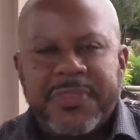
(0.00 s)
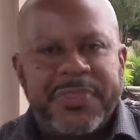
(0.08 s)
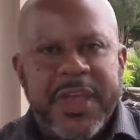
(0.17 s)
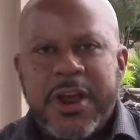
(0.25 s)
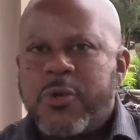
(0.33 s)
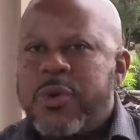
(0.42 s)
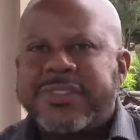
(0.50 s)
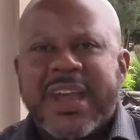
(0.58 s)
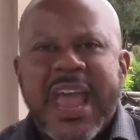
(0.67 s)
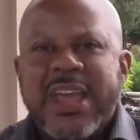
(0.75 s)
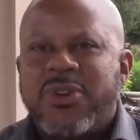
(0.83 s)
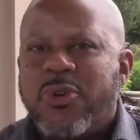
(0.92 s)
There was
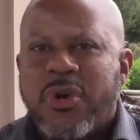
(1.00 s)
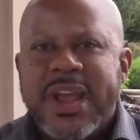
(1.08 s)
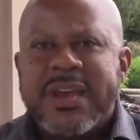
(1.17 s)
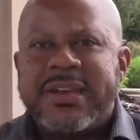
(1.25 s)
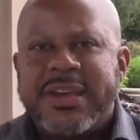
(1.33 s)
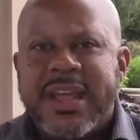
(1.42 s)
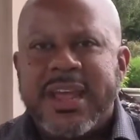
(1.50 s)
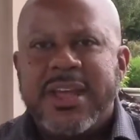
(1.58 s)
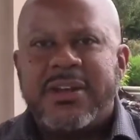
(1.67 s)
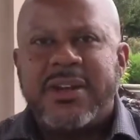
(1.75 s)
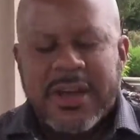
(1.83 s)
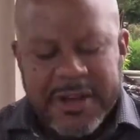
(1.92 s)
a great
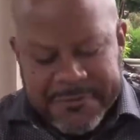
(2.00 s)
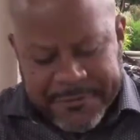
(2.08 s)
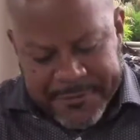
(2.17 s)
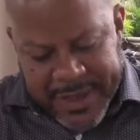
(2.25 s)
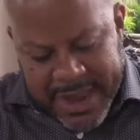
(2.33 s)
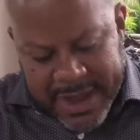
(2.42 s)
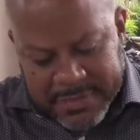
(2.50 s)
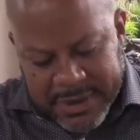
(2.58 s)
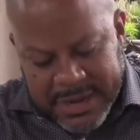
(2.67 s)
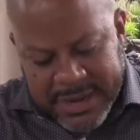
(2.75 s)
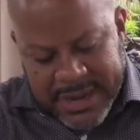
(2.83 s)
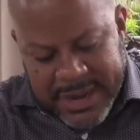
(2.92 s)
deal of
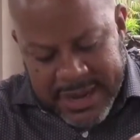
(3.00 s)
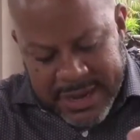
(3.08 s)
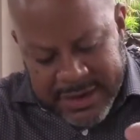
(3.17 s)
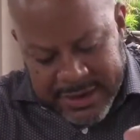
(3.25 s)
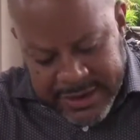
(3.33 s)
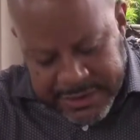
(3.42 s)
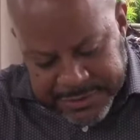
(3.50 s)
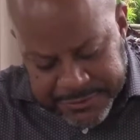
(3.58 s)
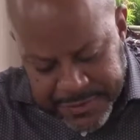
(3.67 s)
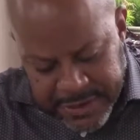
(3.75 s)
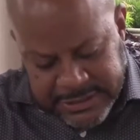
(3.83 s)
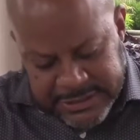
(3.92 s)
family
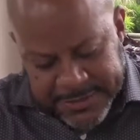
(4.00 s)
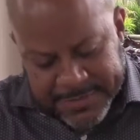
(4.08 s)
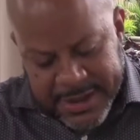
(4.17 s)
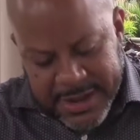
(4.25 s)
dysfunction.